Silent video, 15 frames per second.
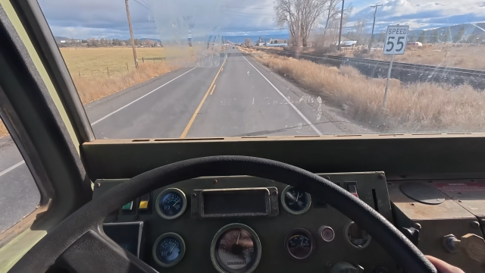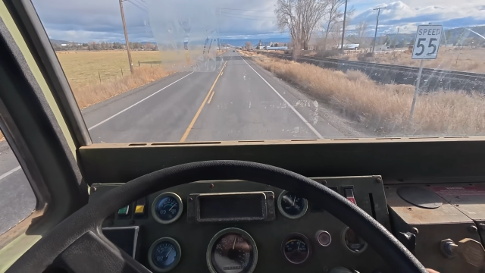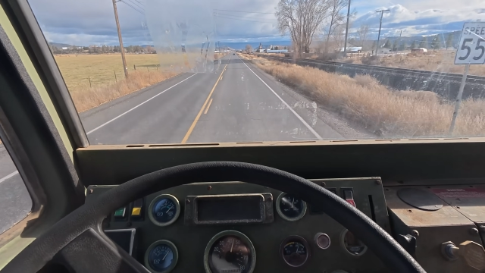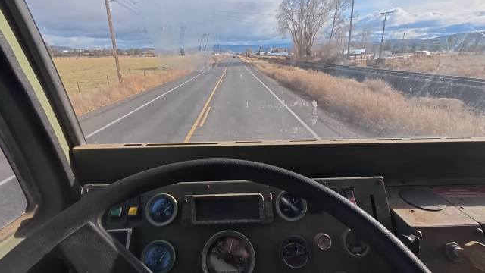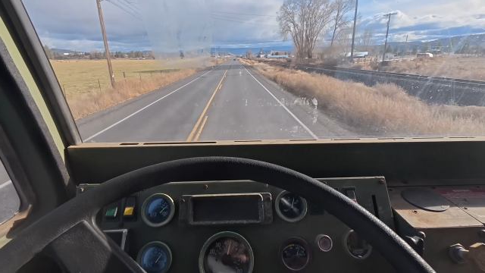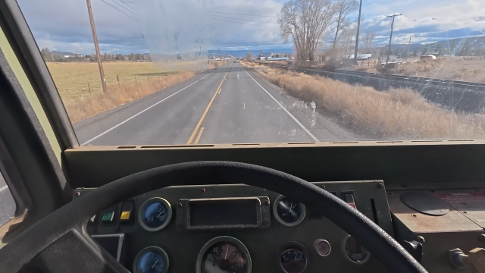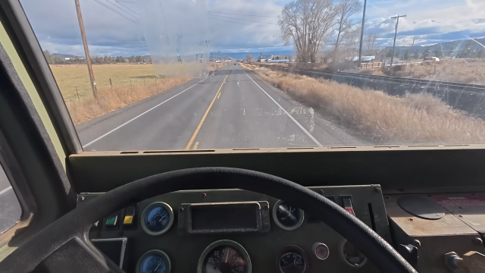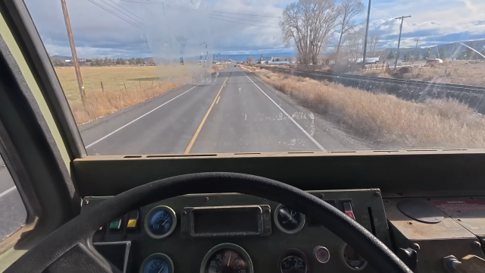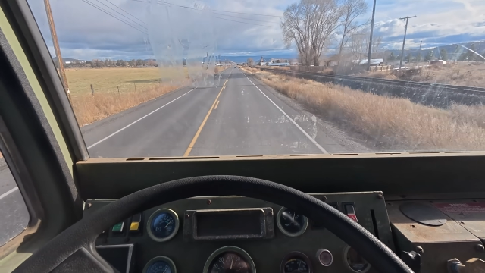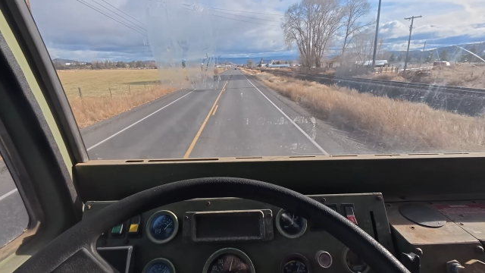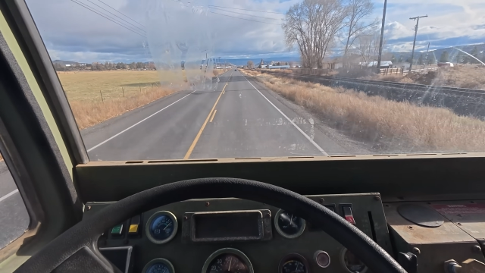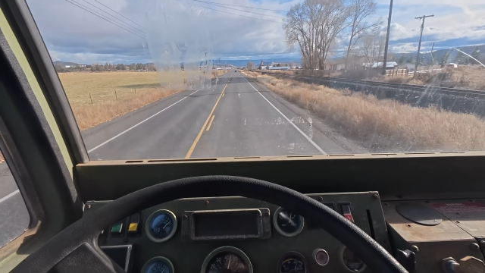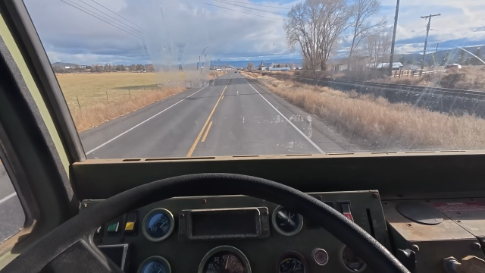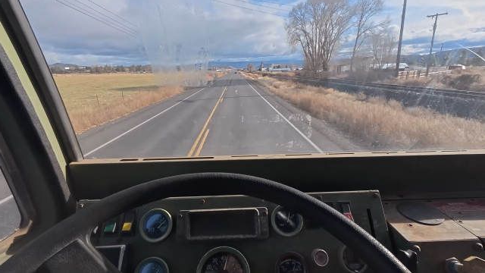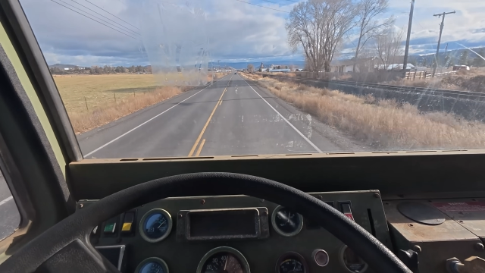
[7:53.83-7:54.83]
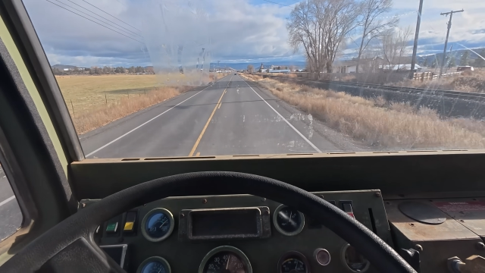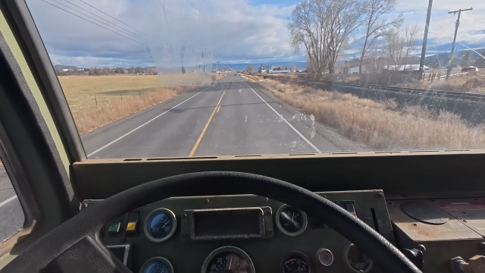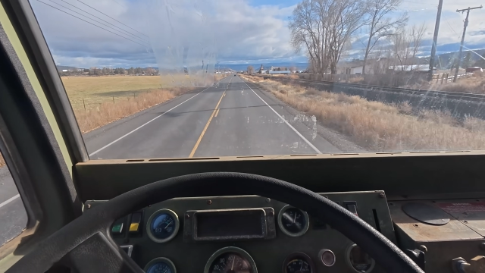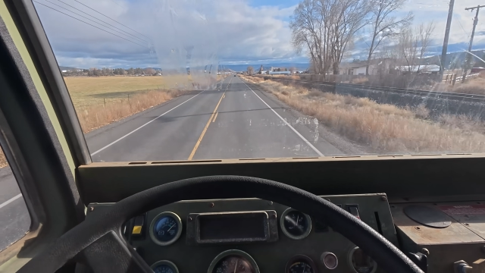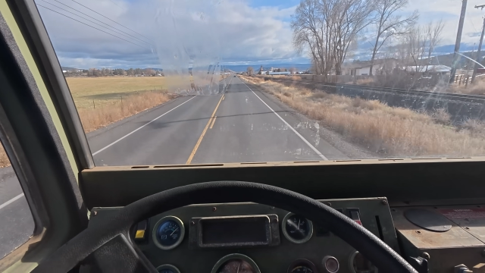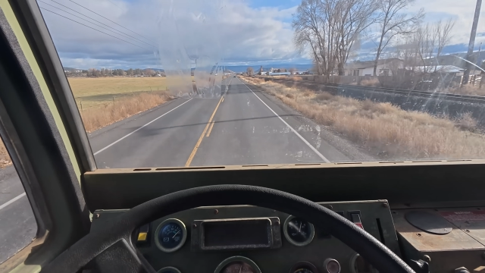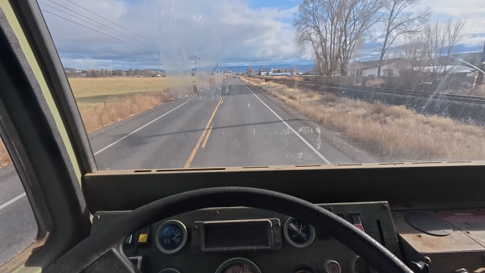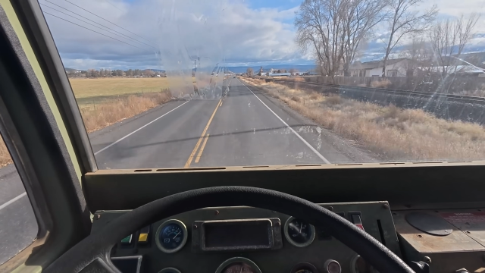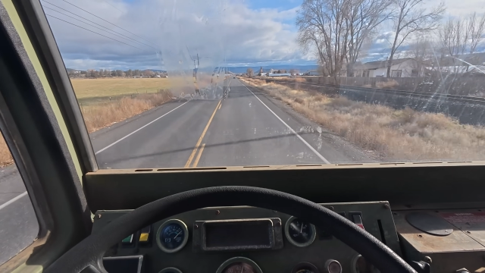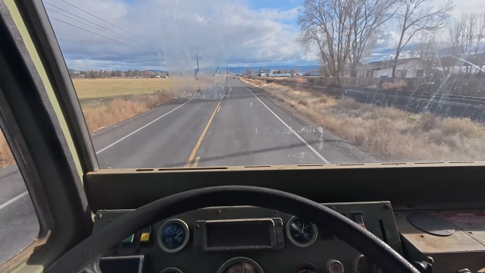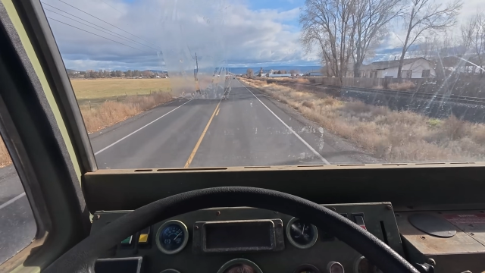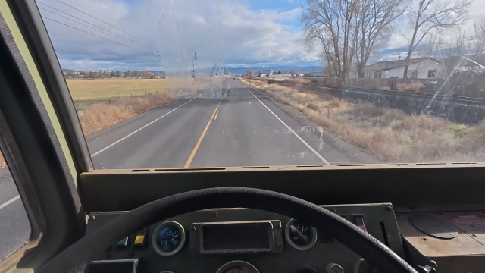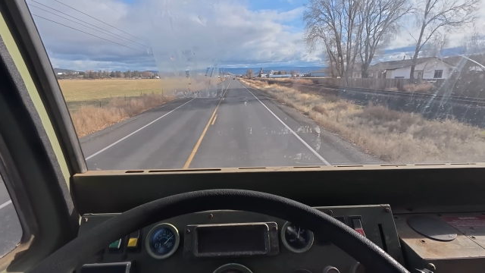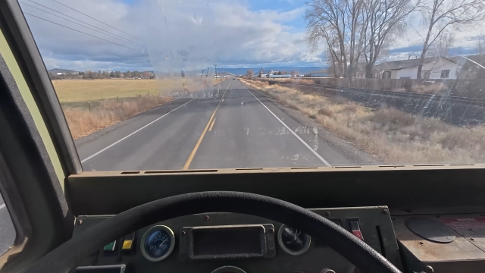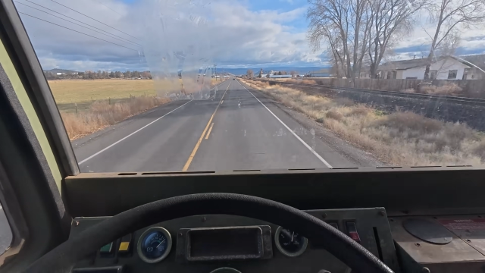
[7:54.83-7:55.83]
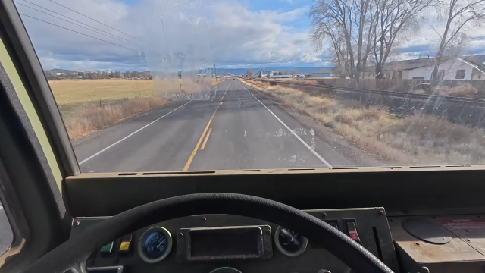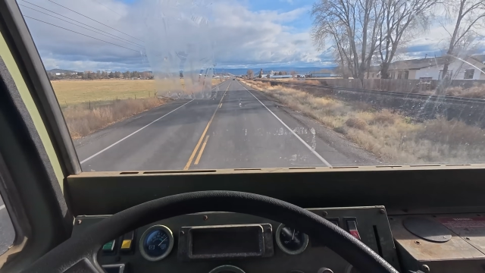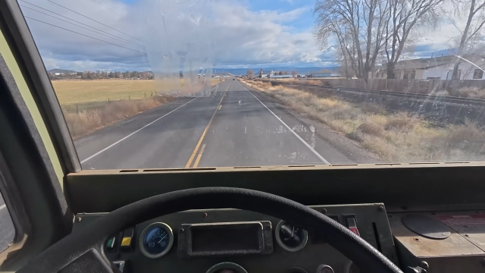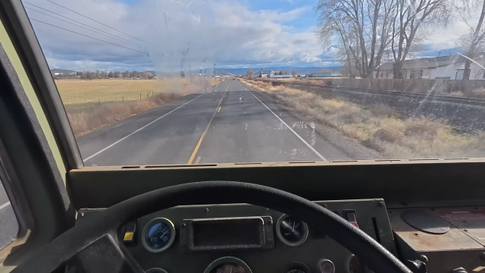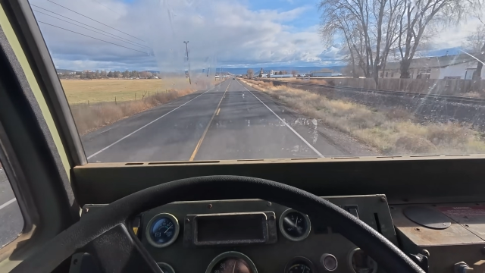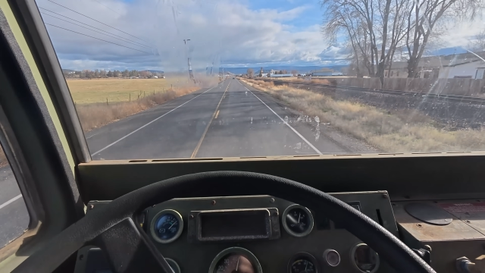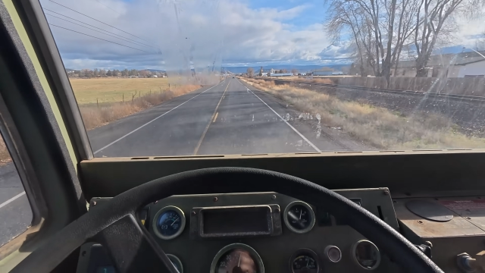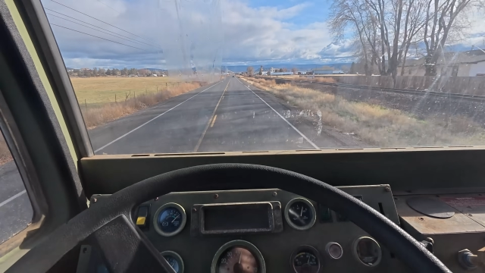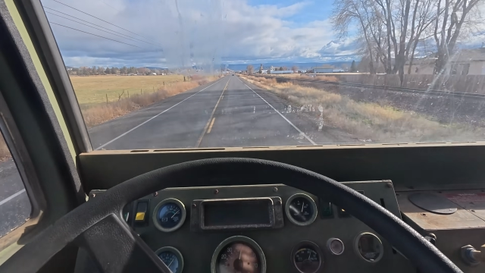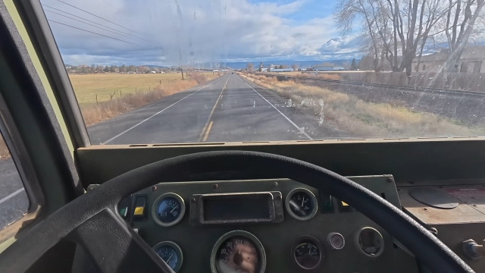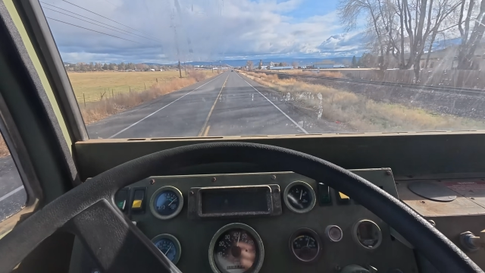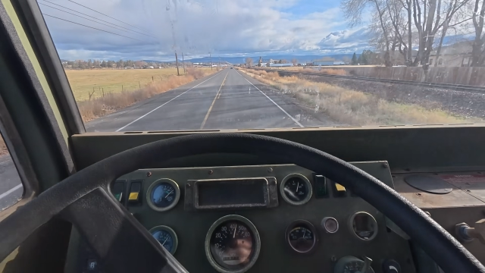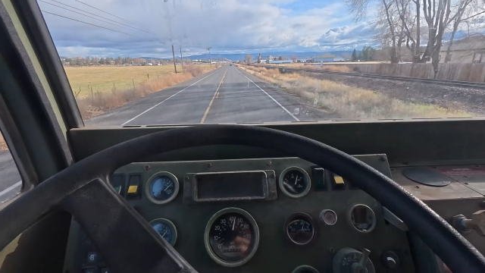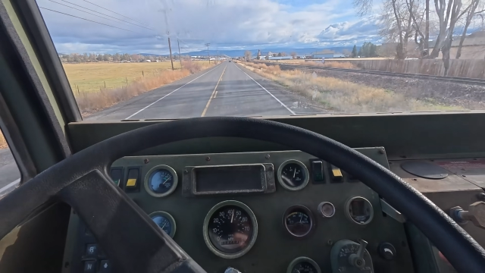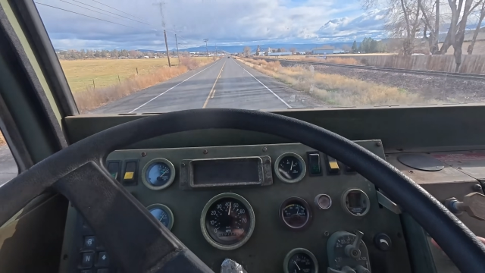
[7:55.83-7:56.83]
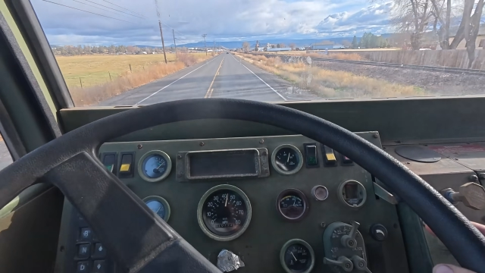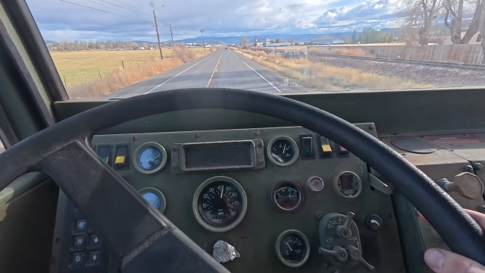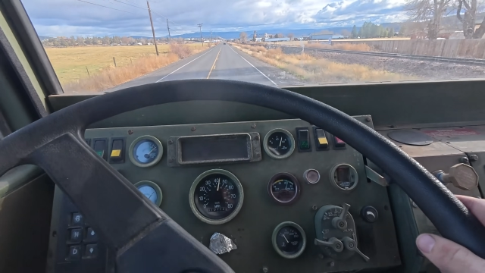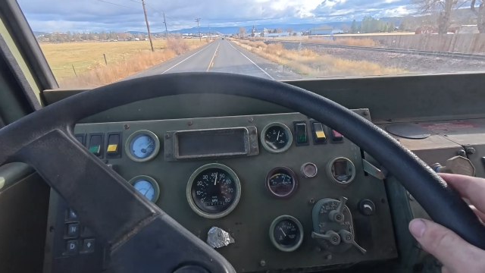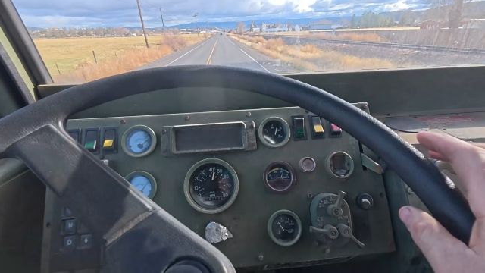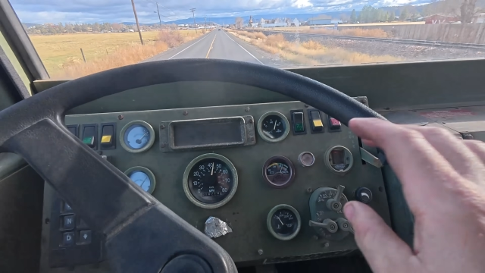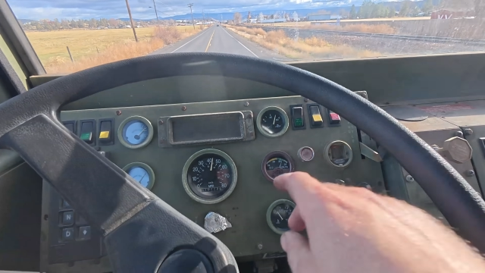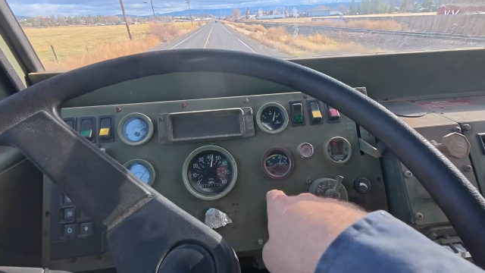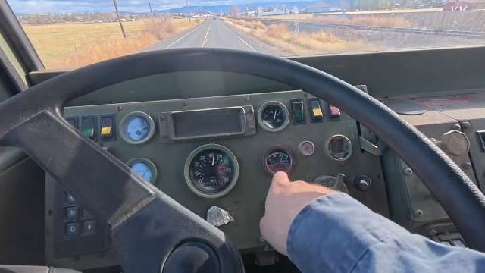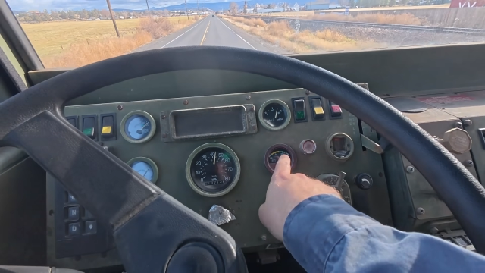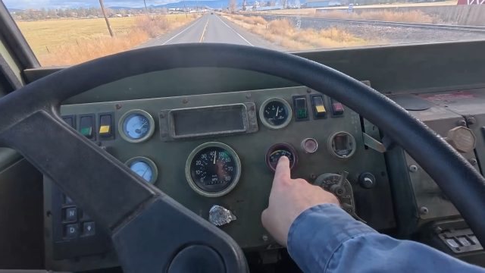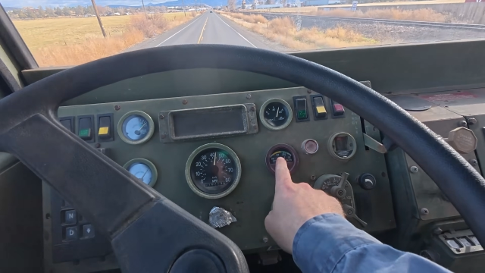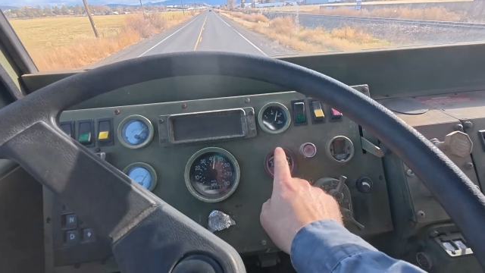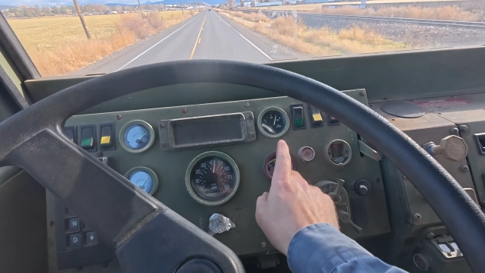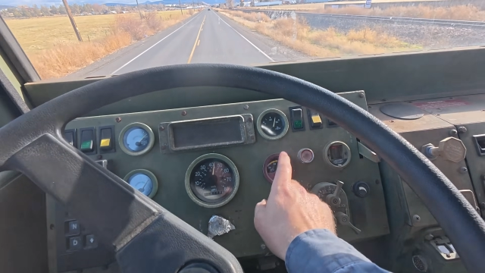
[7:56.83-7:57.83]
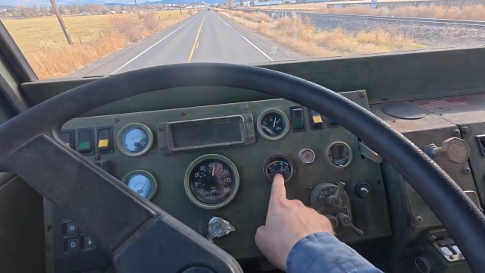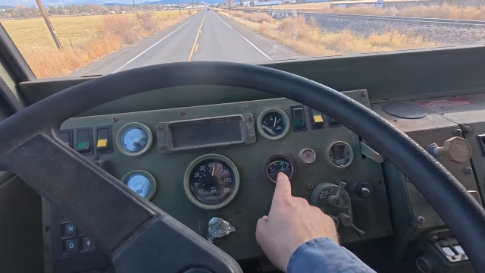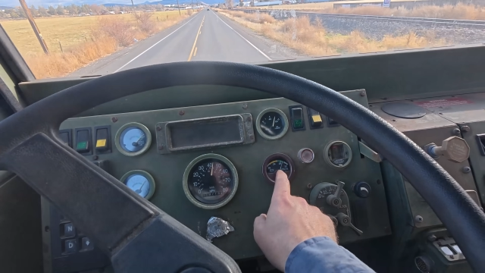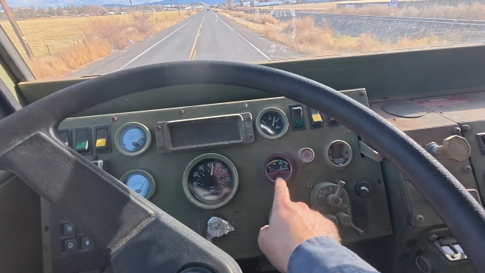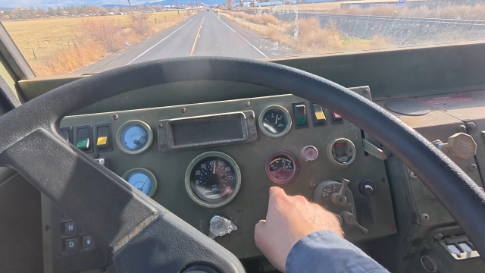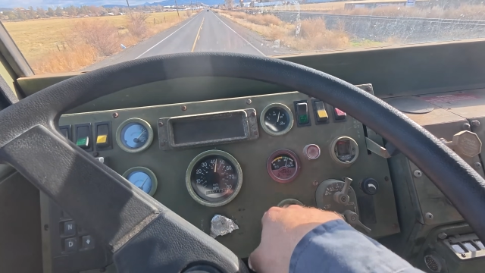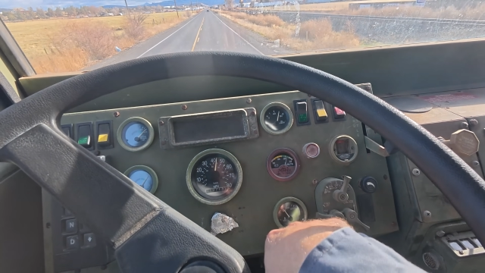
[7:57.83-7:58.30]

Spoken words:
(no speaker visible)